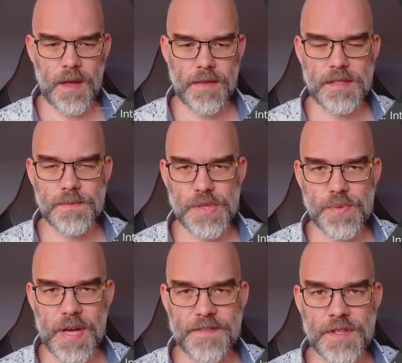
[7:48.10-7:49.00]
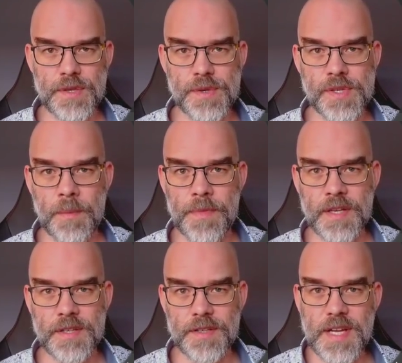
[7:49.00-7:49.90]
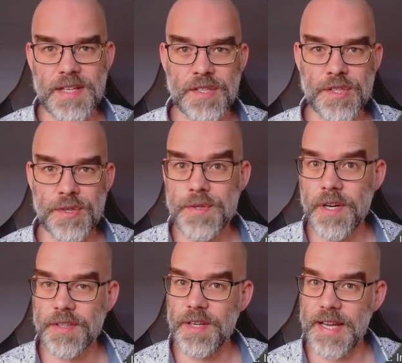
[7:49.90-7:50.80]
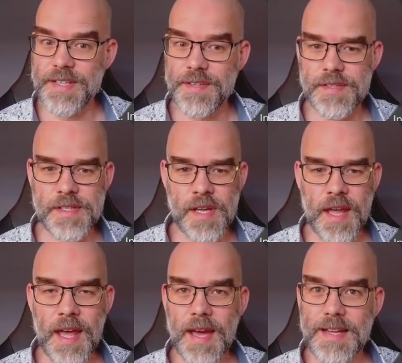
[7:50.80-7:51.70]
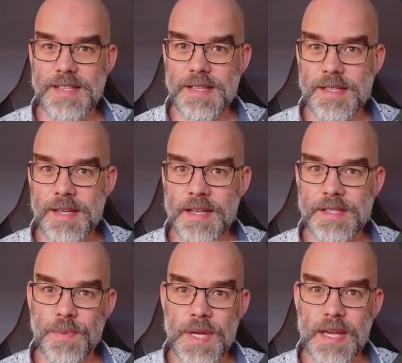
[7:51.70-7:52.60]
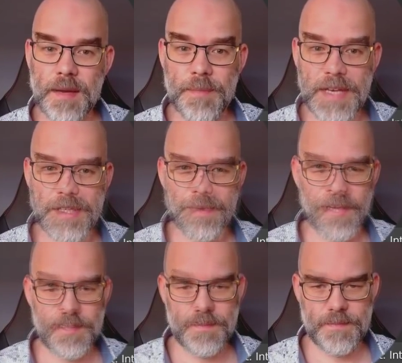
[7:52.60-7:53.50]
This means we have to do something .data2.collections, and since it's a list, we can append to it.